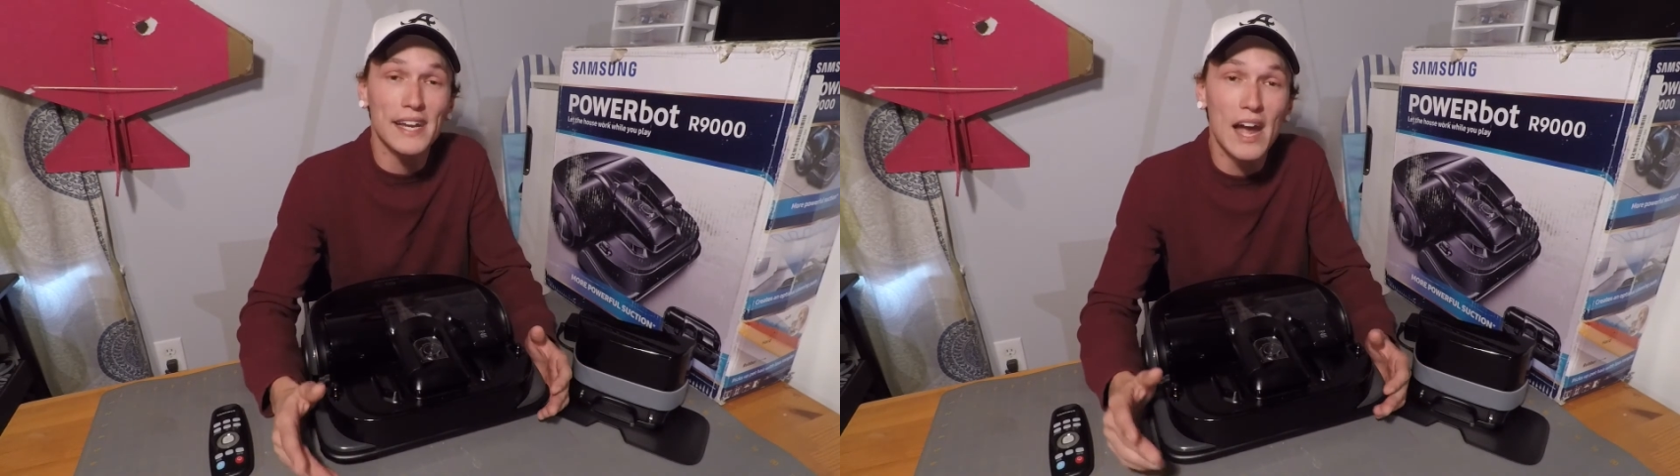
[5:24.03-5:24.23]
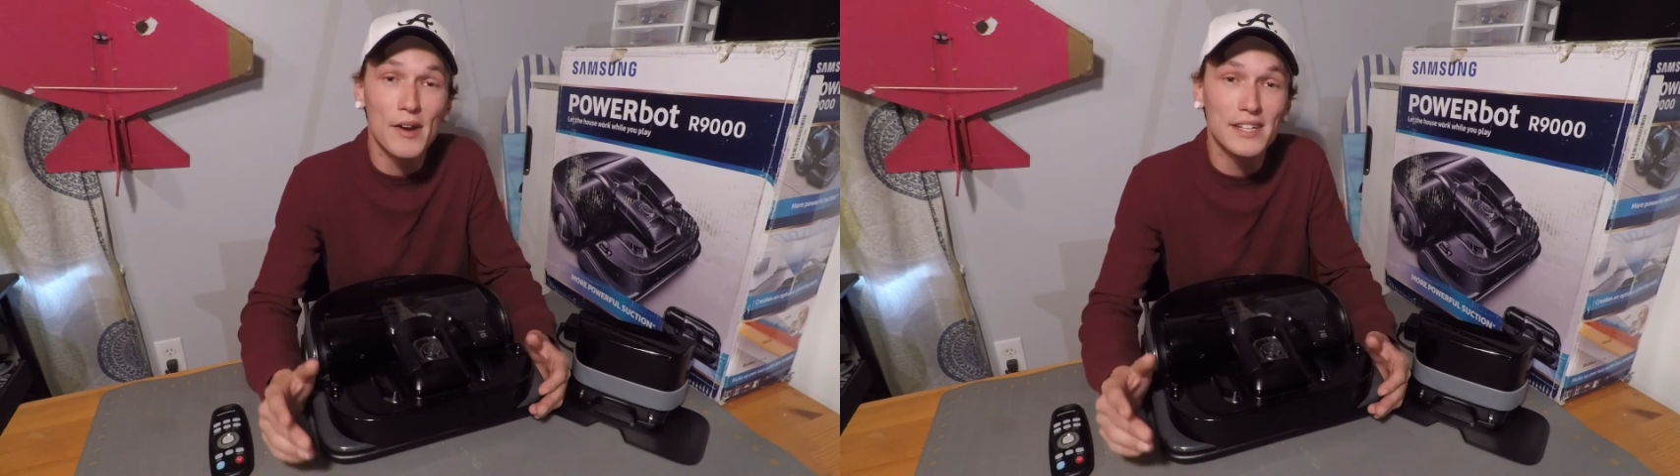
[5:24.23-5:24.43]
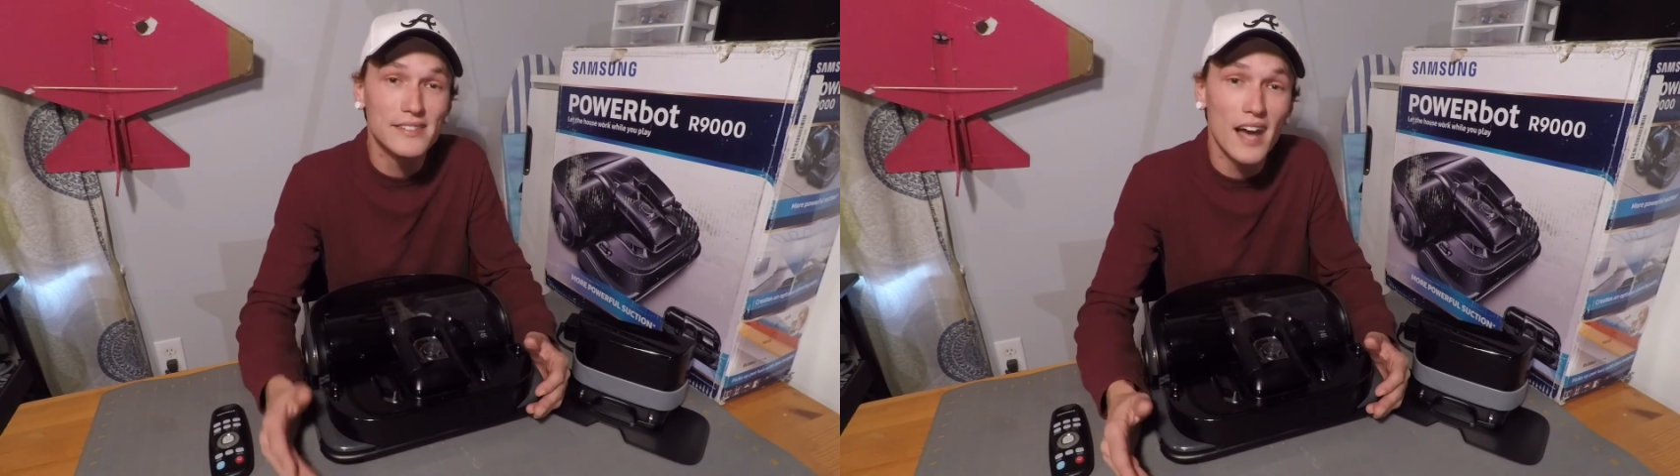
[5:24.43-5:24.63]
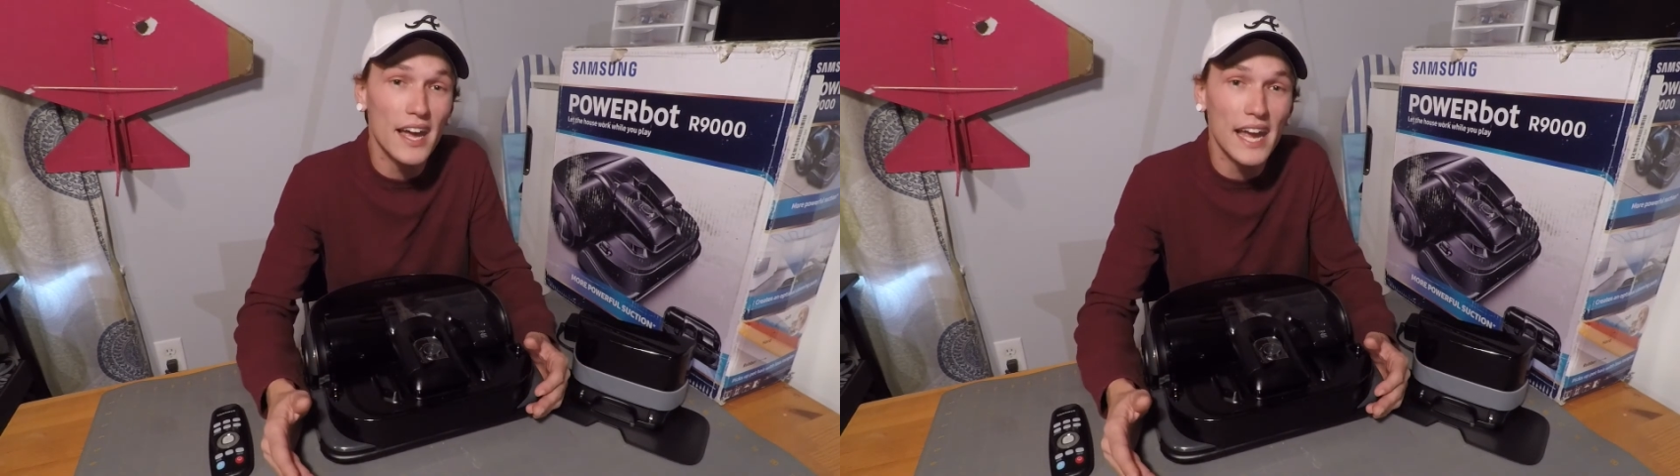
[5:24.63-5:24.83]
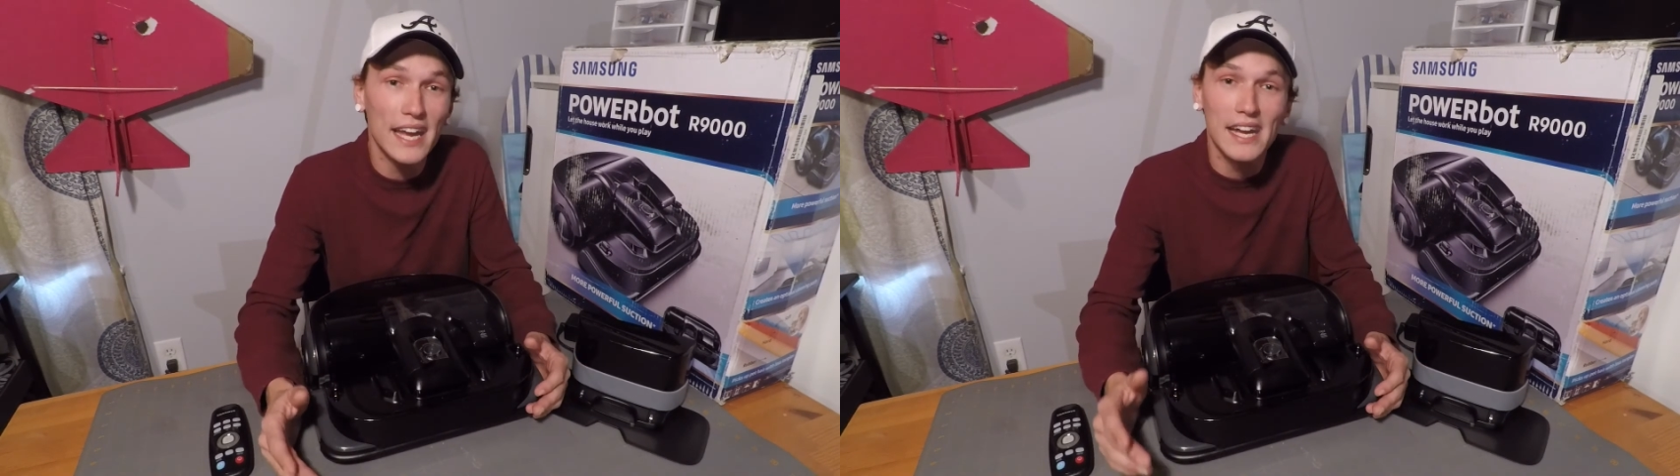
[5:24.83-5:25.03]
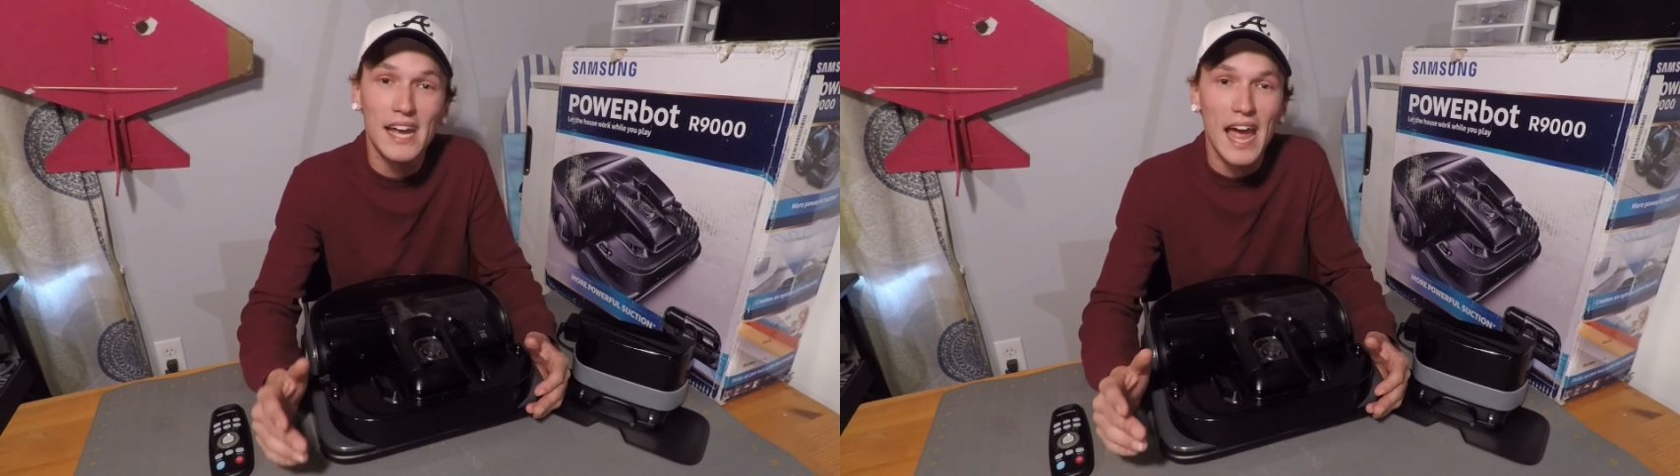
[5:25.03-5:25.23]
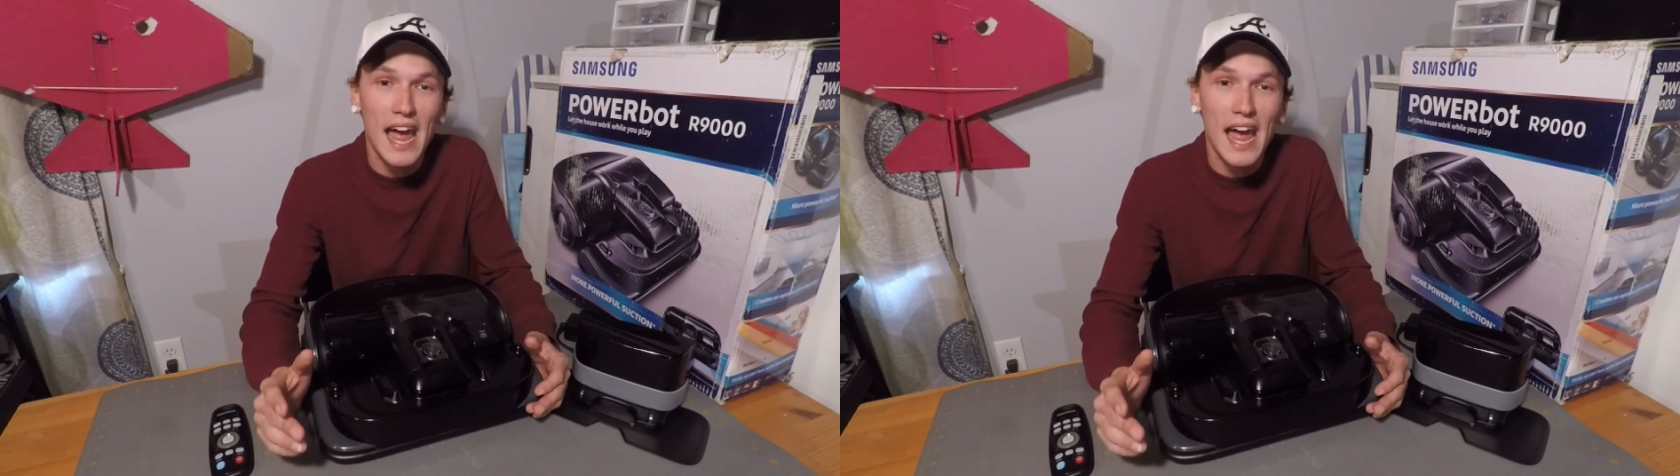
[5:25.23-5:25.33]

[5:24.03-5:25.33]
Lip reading: Now, it's not a